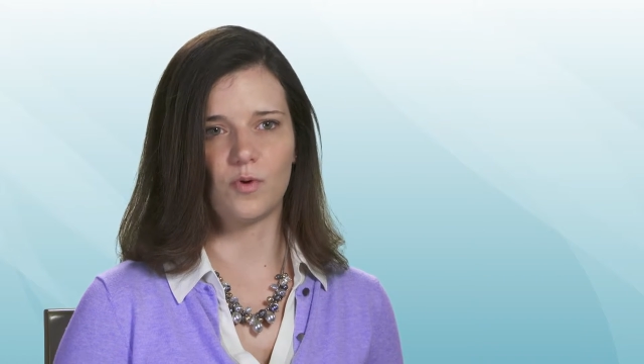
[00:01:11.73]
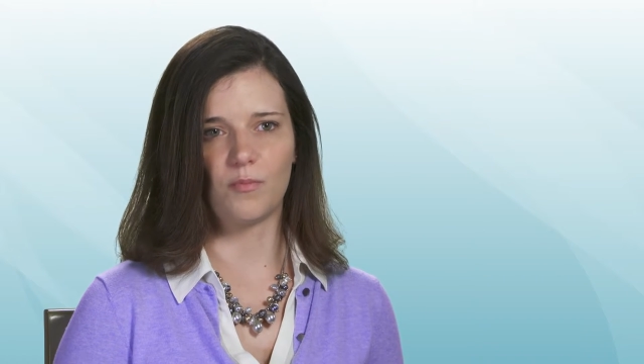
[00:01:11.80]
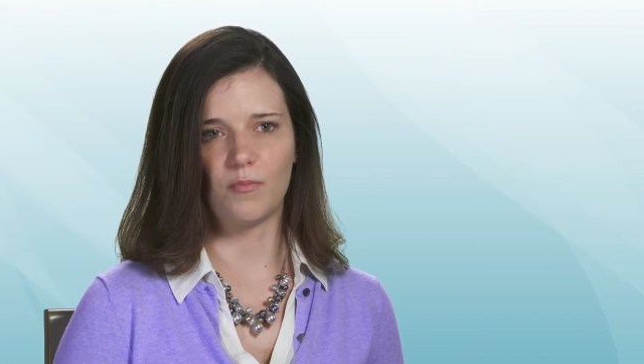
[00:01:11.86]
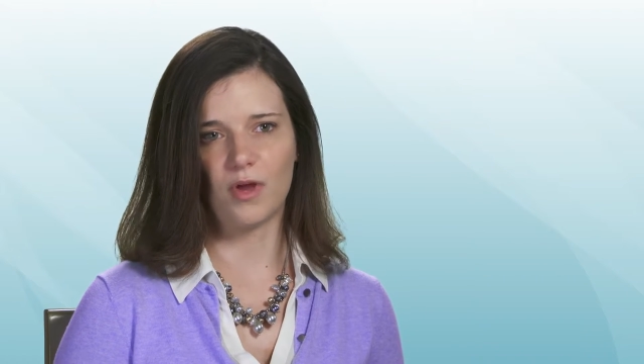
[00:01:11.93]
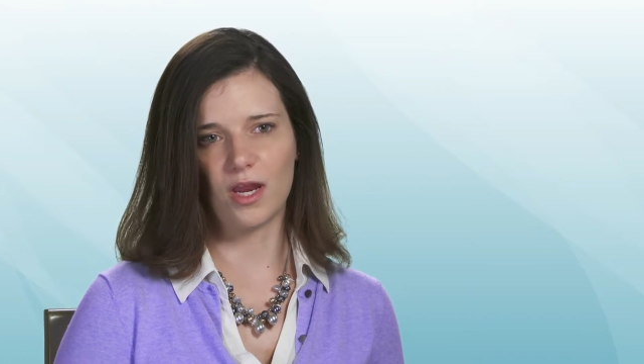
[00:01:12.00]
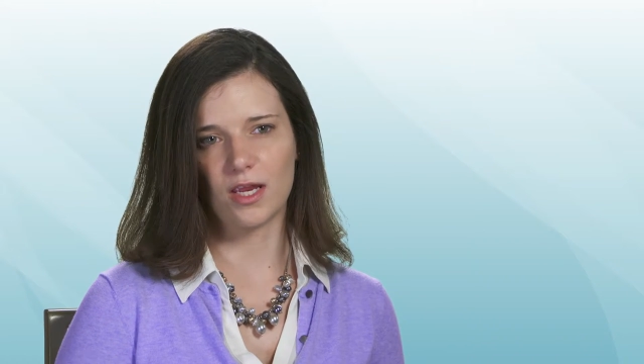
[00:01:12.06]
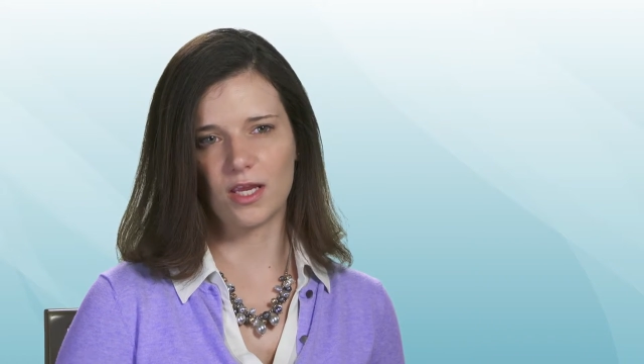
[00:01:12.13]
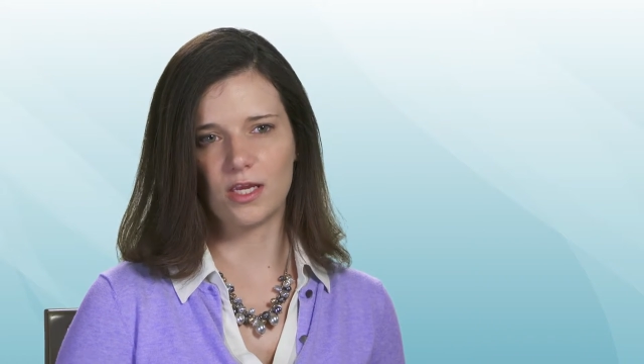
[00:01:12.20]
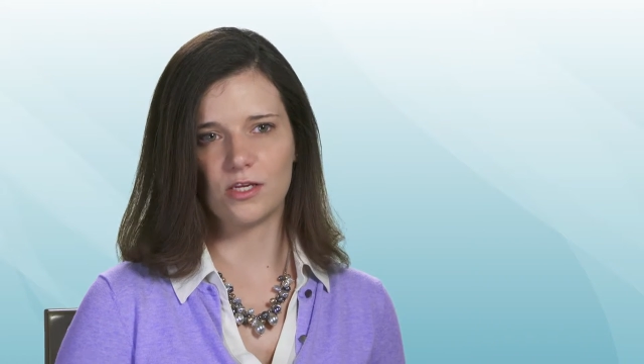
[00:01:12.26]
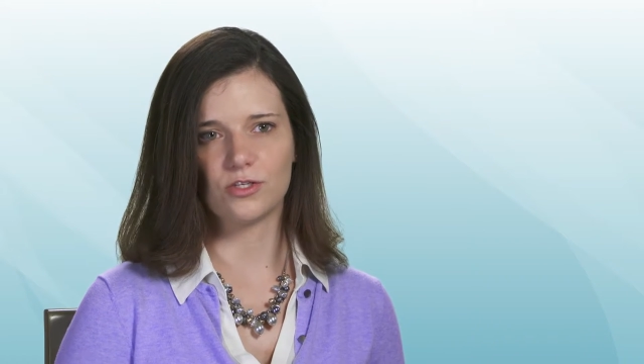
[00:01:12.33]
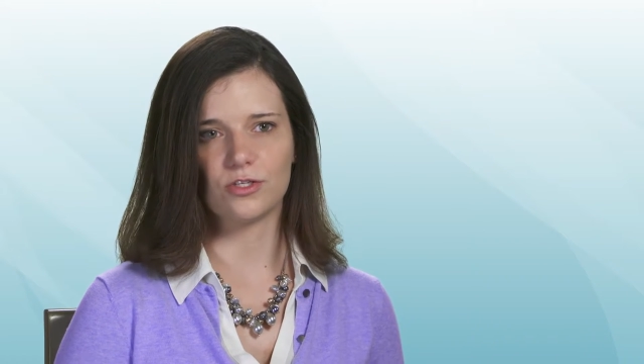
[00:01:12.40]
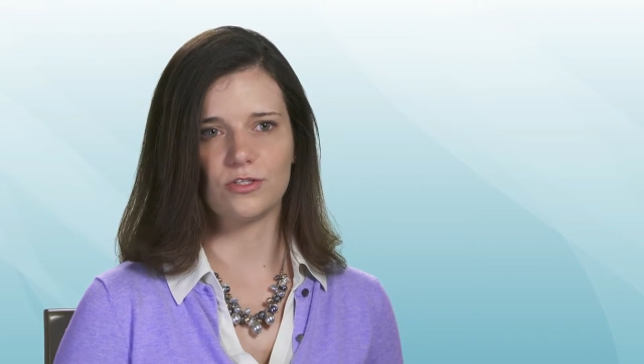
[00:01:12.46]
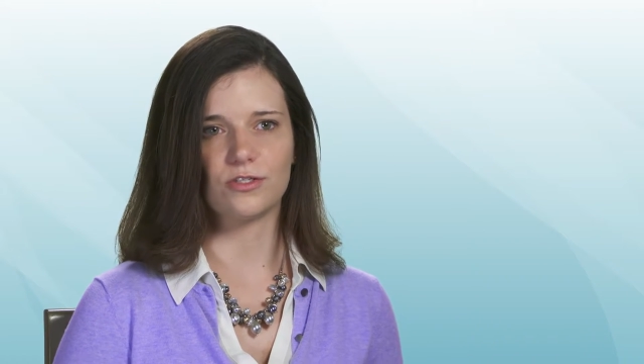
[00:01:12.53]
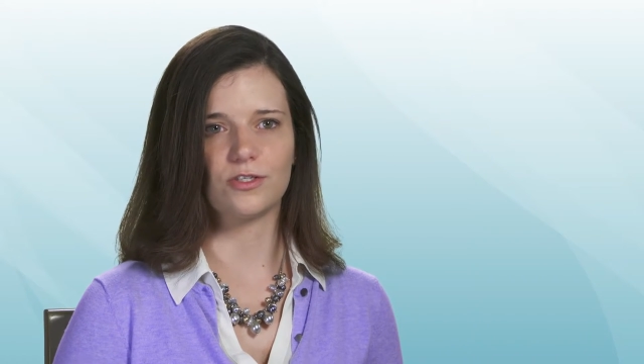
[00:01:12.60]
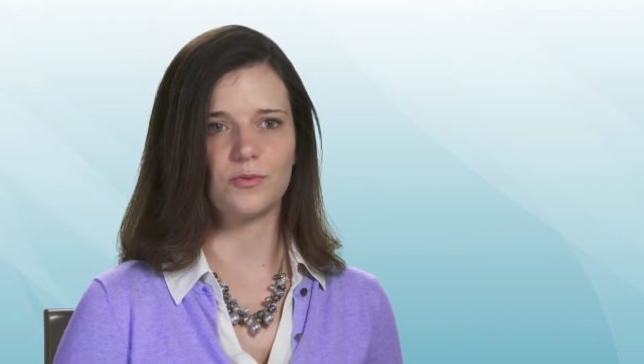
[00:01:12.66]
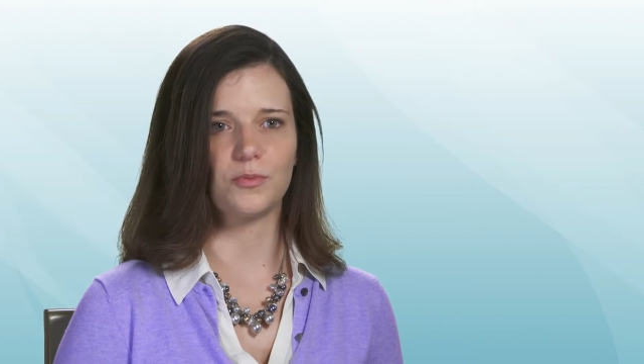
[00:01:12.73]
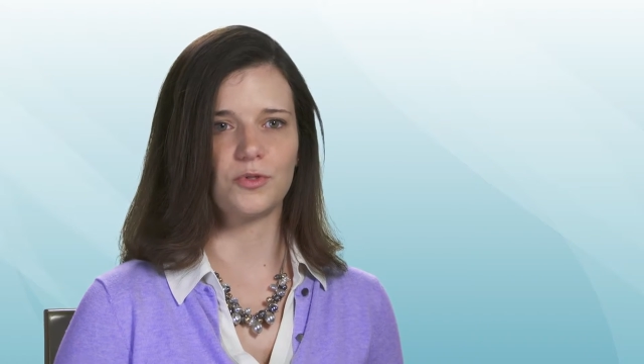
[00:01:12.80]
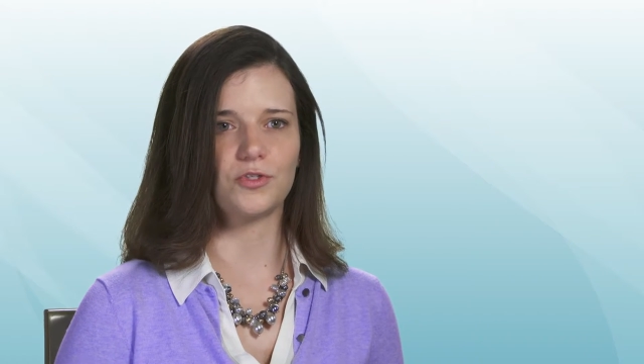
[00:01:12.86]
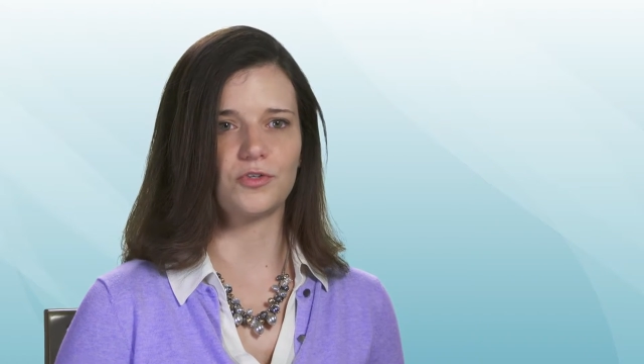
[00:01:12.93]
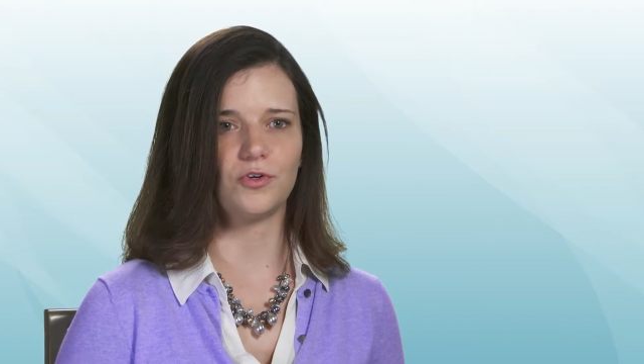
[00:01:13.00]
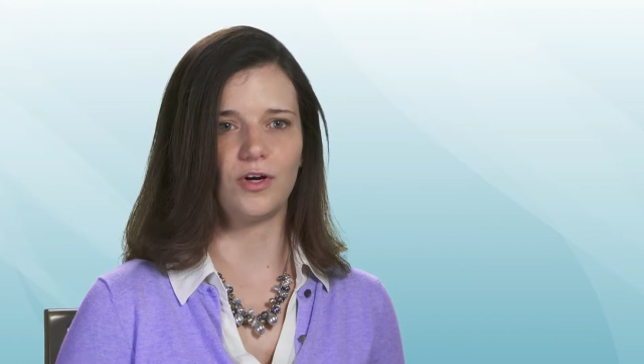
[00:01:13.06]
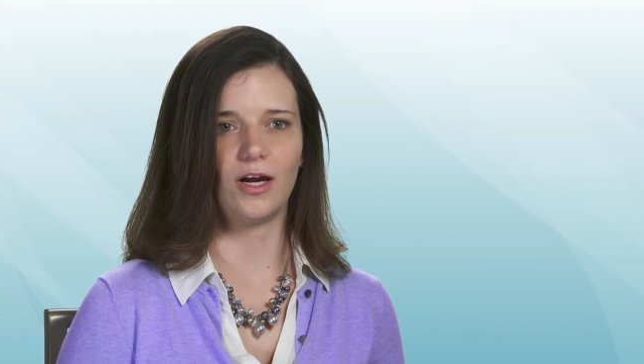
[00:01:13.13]
what medications to
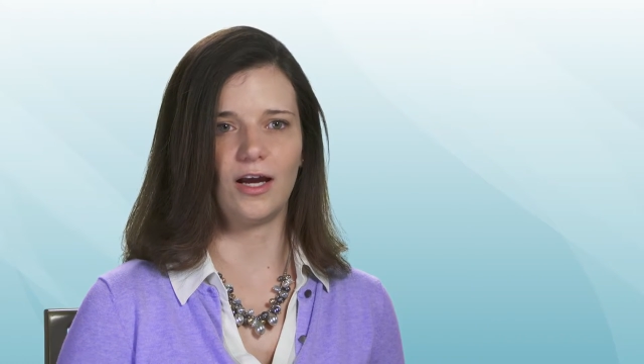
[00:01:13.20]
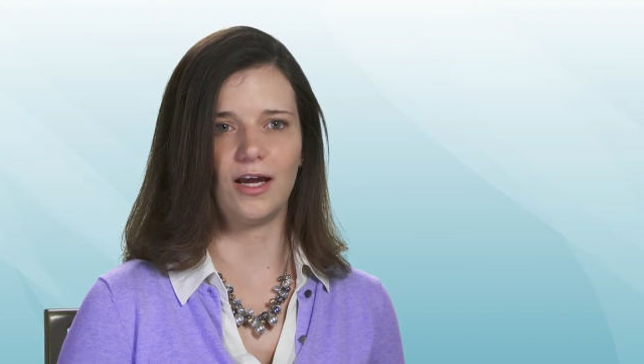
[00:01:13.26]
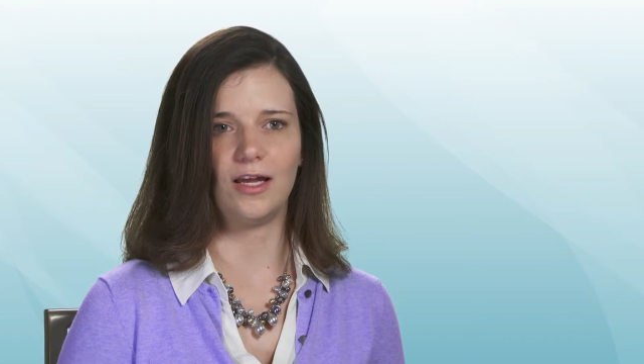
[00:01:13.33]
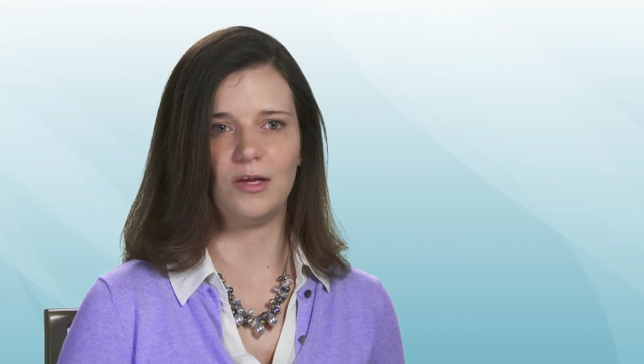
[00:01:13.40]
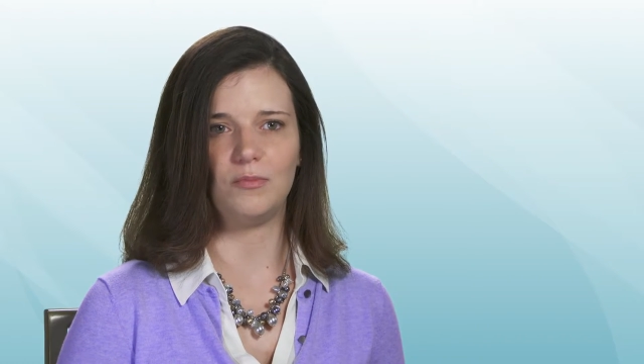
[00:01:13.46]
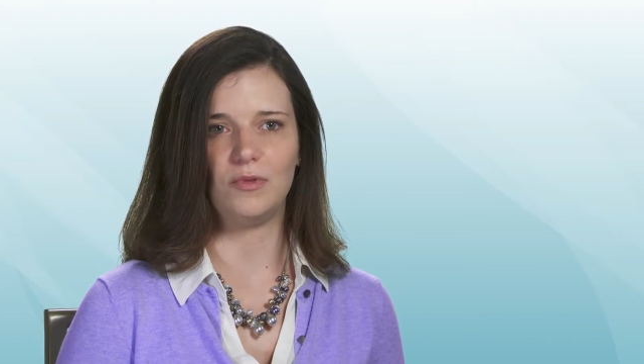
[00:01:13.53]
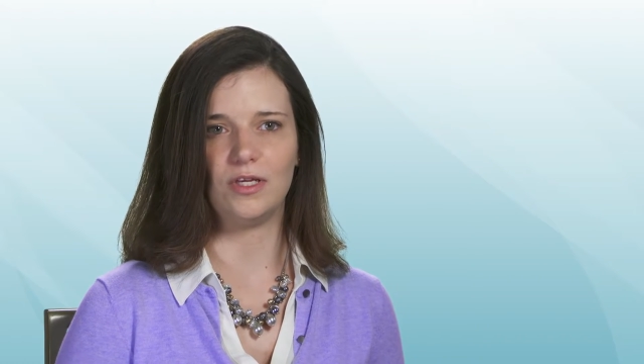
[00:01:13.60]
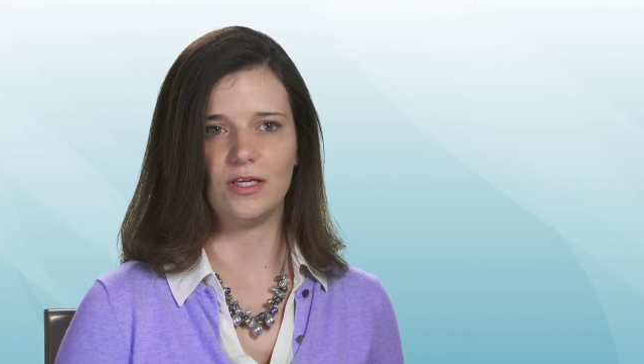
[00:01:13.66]
prescribe,